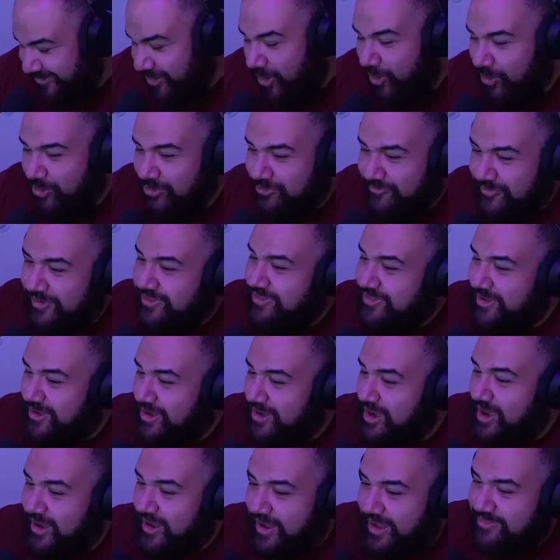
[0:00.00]
the only reason
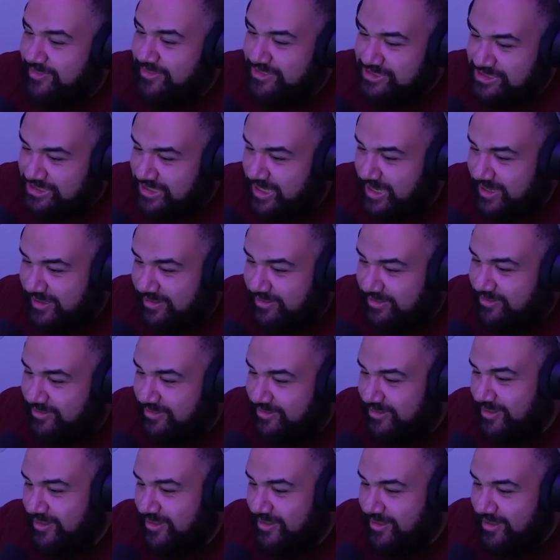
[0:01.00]
Kong has a
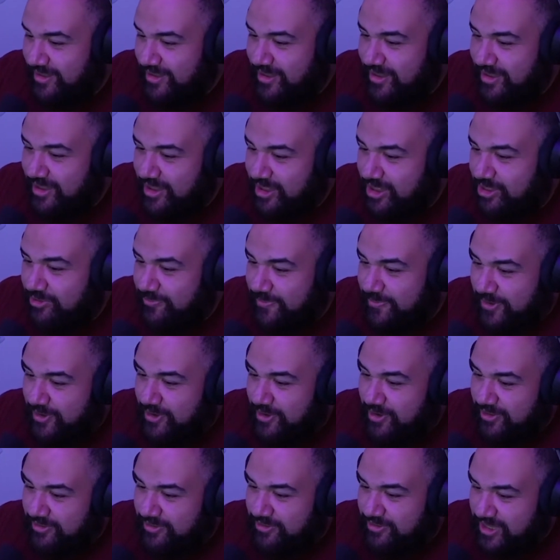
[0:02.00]
chance is
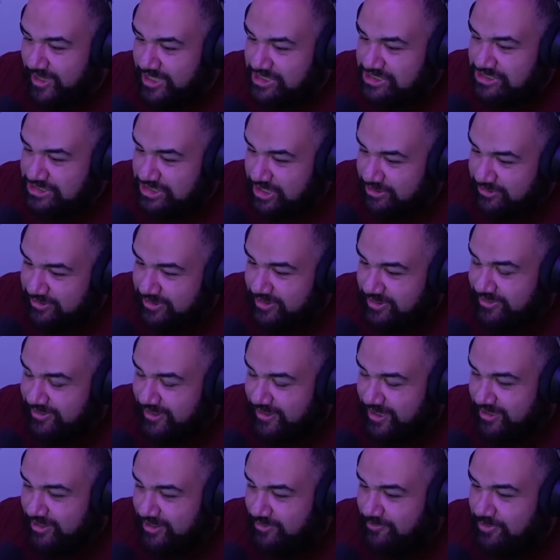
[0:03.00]
because Legendary
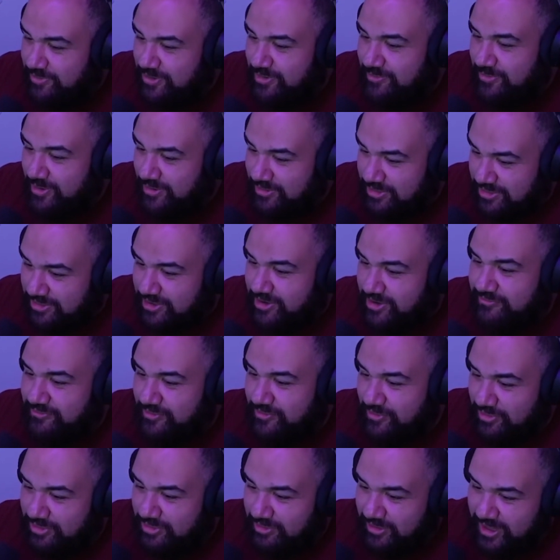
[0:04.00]
decided to put him on
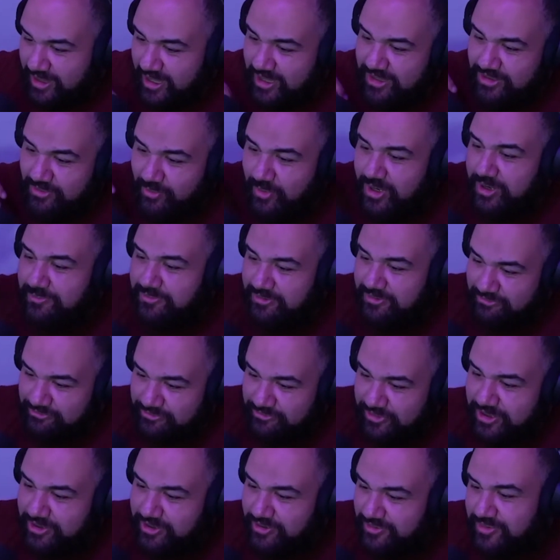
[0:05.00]
steroids. Okay, you want to be
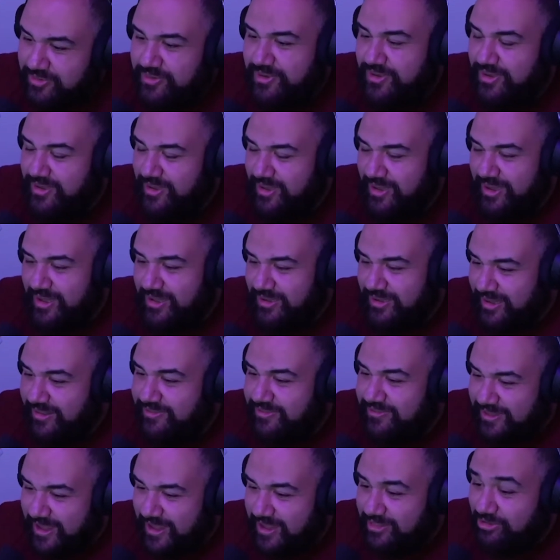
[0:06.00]
real?
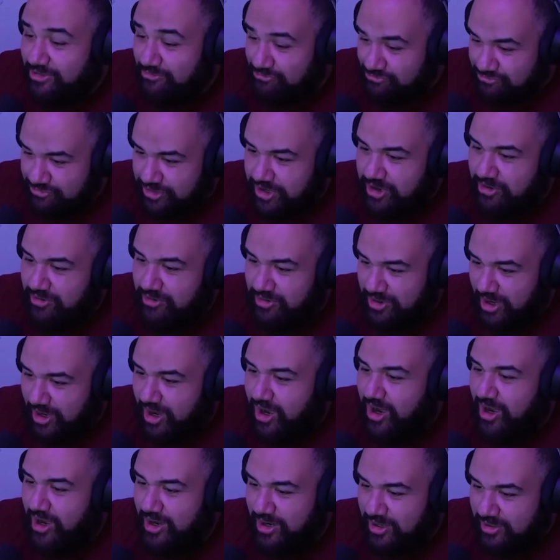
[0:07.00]
Let's take the real
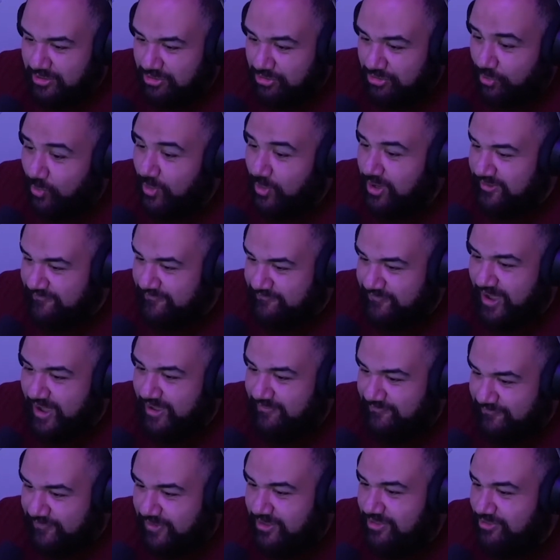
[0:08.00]
Kong,
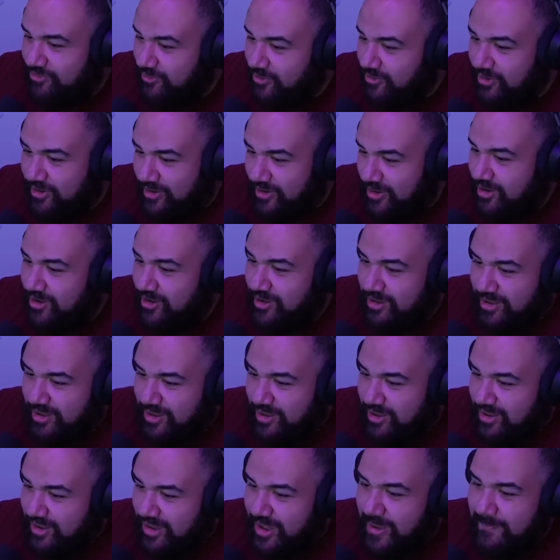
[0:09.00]
25 feet tall,
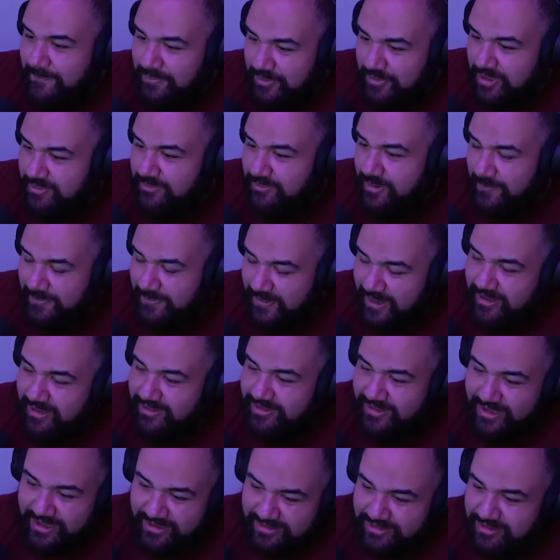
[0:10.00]
and put him up
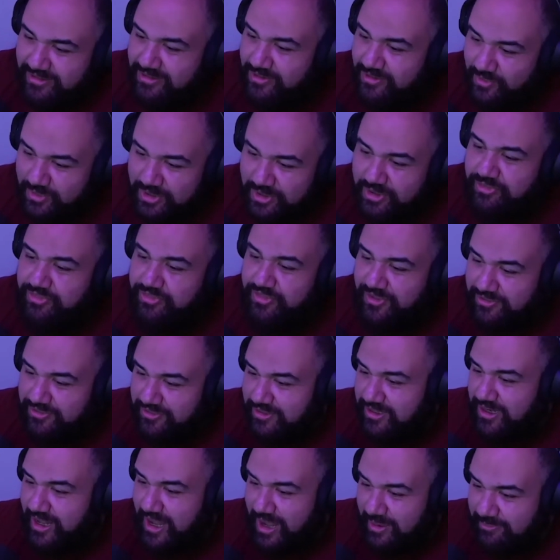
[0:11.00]
against Godzilla. What do you think
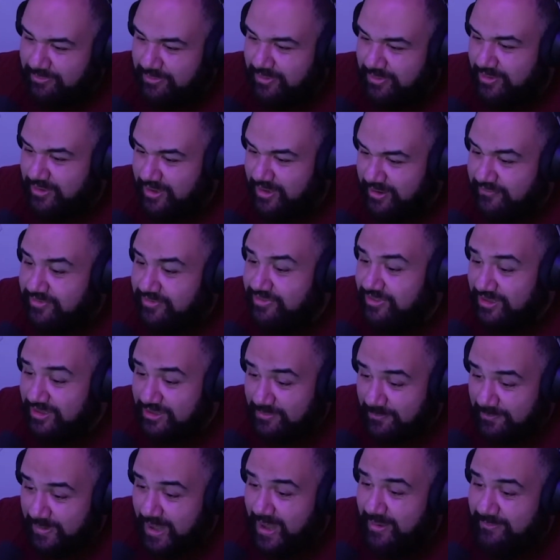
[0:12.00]
is gonna happen? You ever seen
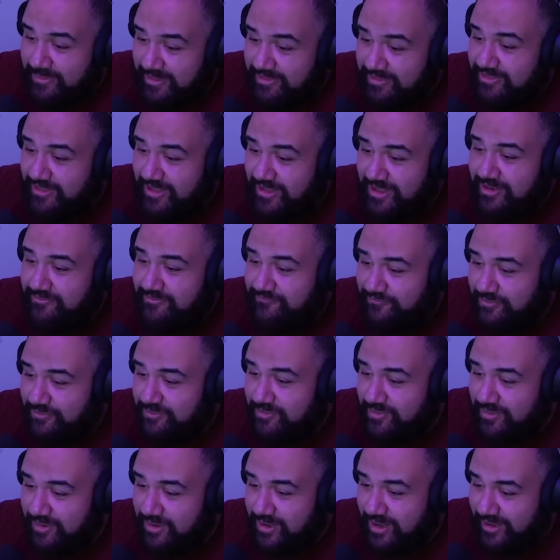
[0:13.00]
the Bambi scene
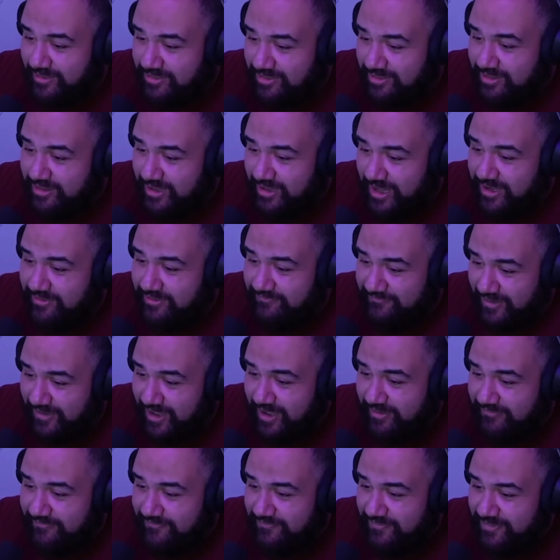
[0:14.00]
from Godzilla
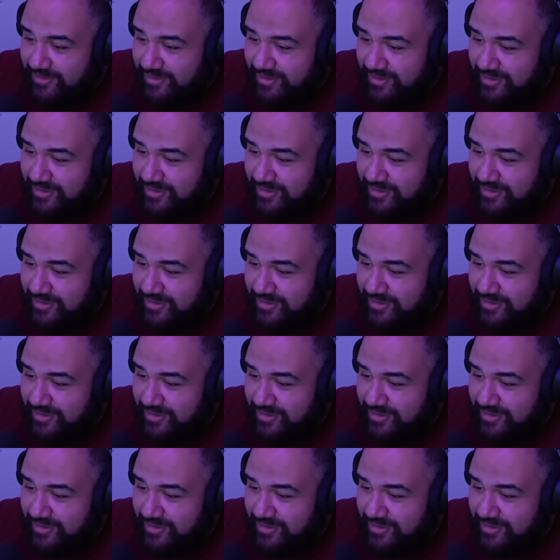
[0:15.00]
'85?